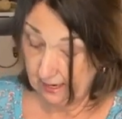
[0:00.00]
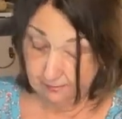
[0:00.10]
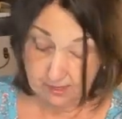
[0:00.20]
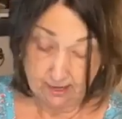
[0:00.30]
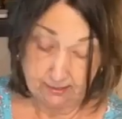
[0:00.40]

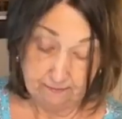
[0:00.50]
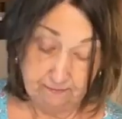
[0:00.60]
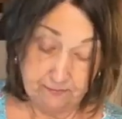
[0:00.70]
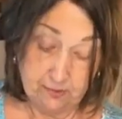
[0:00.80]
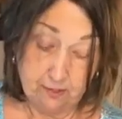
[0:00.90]
I'm not
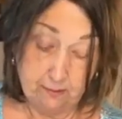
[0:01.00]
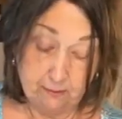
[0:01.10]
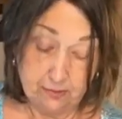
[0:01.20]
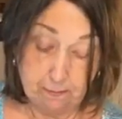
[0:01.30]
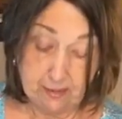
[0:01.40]

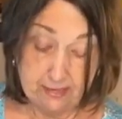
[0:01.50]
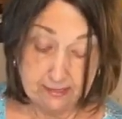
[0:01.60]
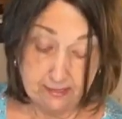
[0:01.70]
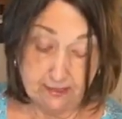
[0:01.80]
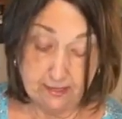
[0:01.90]
the
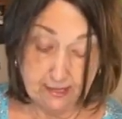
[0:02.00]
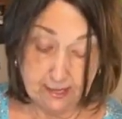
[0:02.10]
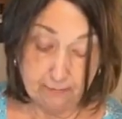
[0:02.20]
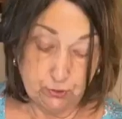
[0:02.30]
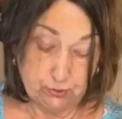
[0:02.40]
best at
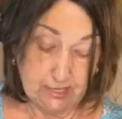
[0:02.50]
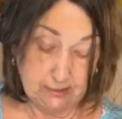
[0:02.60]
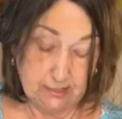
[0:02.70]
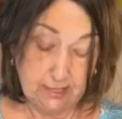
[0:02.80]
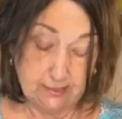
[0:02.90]
thinking up new
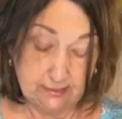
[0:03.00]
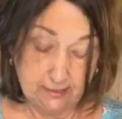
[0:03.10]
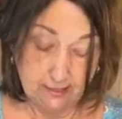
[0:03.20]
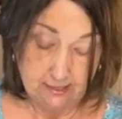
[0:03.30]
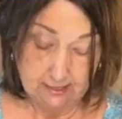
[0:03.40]

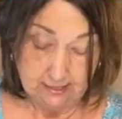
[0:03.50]
techniques.